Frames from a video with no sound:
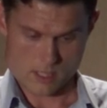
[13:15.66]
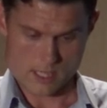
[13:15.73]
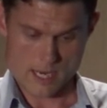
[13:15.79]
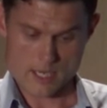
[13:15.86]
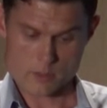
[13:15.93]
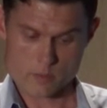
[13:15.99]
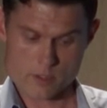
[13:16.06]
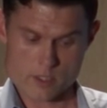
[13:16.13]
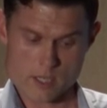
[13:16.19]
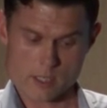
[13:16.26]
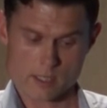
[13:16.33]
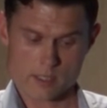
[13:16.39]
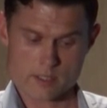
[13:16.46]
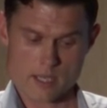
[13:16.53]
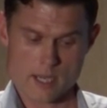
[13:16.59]
As with
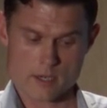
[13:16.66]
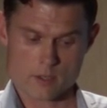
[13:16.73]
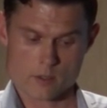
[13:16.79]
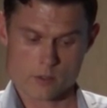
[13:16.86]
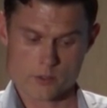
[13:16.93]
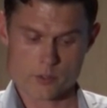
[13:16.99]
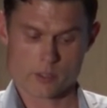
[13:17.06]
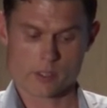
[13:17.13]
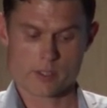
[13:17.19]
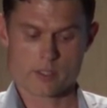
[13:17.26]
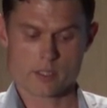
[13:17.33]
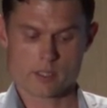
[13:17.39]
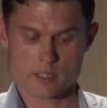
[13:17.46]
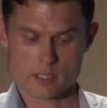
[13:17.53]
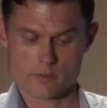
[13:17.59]
Jenkins, Aro also
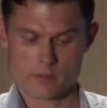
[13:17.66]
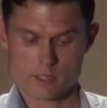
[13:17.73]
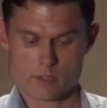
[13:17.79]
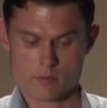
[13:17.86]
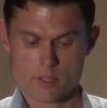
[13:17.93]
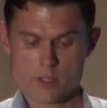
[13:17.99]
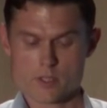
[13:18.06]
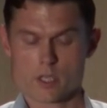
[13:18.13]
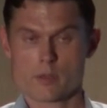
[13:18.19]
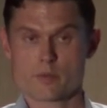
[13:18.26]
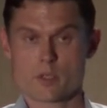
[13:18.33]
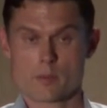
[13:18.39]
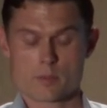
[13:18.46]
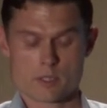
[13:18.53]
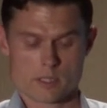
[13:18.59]
considered CVD risk and
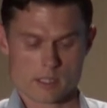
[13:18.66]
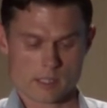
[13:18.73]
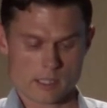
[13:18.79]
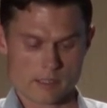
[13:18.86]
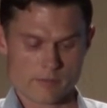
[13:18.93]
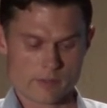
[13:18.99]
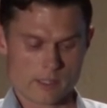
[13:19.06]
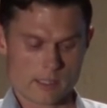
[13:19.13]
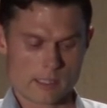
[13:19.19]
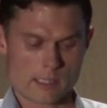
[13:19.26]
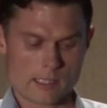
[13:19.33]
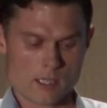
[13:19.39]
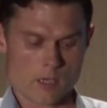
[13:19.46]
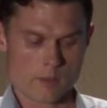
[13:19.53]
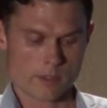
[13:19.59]
observed
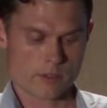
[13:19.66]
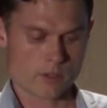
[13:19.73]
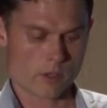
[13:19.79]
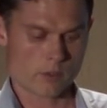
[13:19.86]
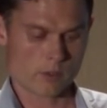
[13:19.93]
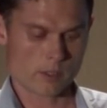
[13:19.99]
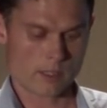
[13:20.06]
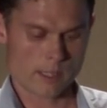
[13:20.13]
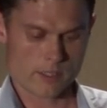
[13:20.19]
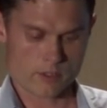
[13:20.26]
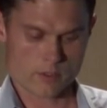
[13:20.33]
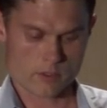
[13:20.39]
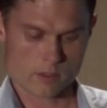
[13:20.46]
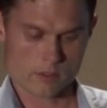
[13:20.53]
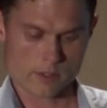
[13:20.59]
significantly lower total
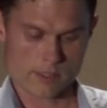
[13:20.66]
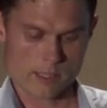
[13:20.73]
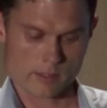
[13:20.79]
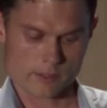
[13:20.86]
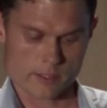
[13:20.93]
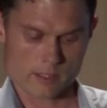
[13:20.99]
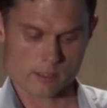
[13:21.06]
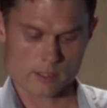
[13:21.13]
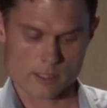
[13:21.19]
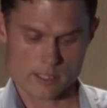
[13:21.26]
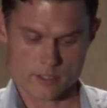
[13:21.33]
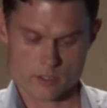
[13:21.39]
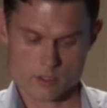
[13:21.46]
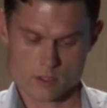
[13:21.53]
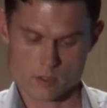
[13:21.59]
cholesterol and LDL
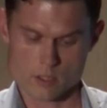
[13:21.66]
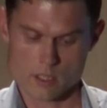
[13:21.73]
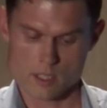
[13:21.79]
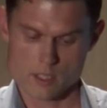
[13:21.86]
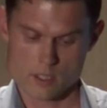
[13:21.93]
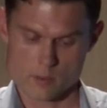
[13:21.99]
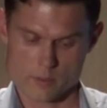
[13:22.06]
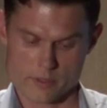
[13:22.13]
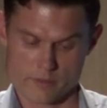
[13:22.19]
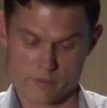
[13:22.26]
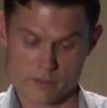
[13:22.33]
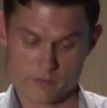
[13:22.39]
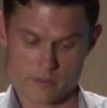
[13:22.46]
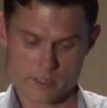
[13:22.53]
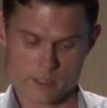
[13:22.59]
cholesterol with a
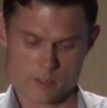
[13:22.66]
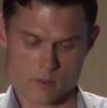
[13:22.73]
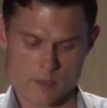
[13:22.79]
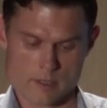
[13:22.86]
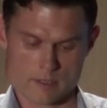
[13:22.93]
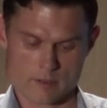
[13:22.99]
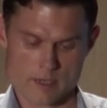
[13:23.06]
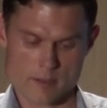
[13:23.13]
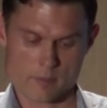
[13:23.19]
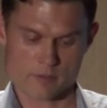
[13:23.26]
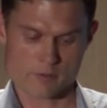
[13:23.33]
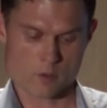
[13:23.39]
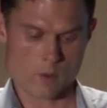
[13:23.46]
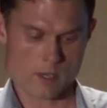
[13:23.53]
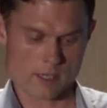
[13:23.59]
15 gram
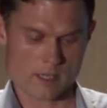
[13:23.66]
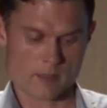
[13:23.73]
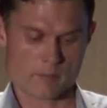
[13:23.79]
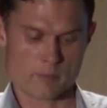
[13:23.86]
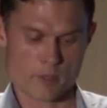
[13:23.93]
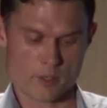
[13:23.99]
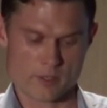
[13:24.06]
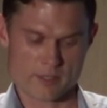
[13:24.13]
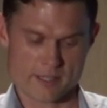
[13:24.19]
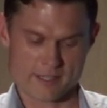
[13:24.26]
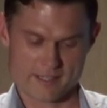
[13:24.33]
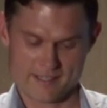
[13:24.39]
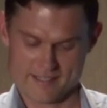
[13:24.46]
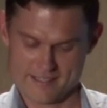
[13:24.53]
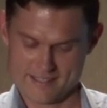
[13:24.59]
of guar gum per
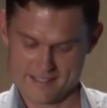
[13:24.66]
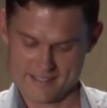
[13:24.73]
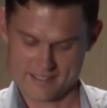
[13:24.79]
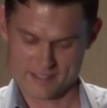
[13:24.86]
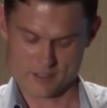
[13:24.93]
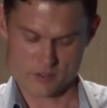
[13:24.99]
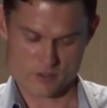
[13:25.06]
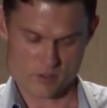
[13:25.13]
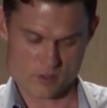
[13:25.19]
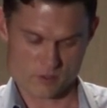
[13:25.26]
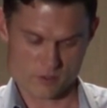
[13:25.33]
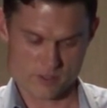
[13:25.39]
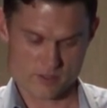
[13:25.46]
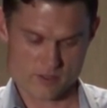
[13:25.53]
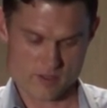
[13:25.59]
day
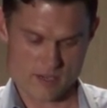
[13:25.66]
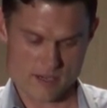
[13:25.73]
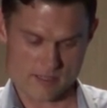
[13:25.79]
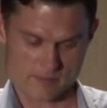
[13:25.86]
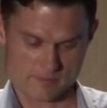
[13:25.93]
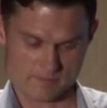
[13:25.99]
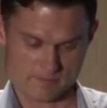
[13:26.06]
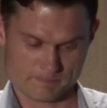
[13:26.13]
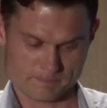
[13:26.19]
controlled trial.